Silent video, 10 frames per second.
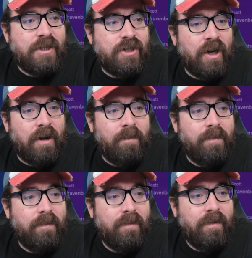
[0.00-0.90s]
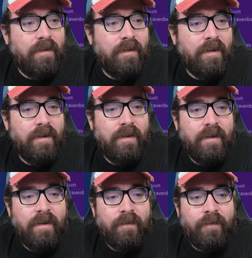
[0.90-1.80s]
job
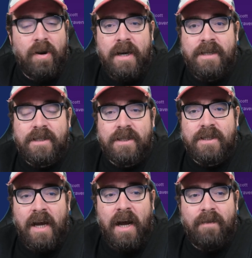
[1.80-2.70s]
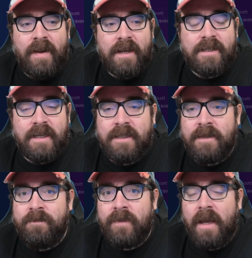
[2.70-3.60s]
for at least the start of next
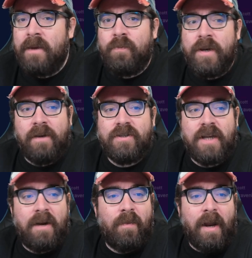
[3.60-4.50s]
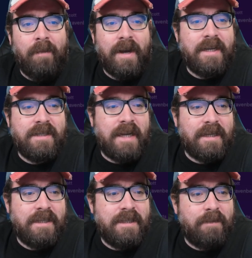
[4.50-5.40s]
season. And if we don't start well, I might get
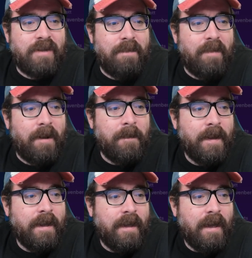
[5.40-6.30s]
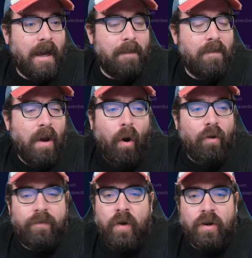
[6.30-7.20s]
sacked in September. Or,
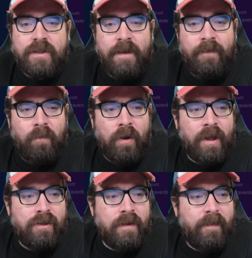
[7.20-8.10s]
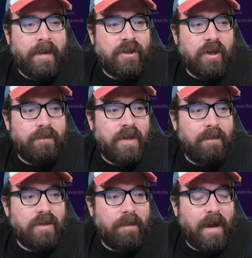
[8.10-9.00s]
of course, if one of those other big jobs
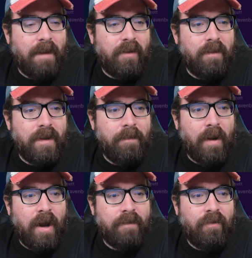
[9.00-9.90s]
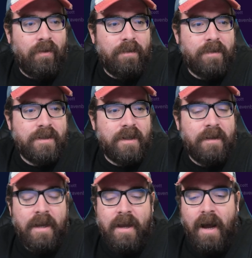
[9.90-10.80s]
comes up, I am going to be applying for them, because
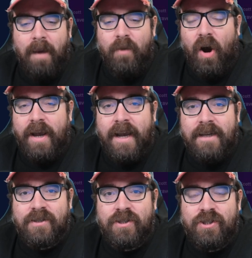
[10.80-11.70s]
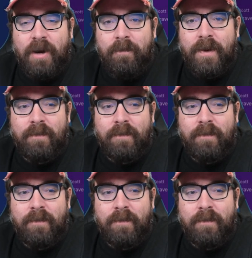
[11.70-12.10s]
I'm not against jumping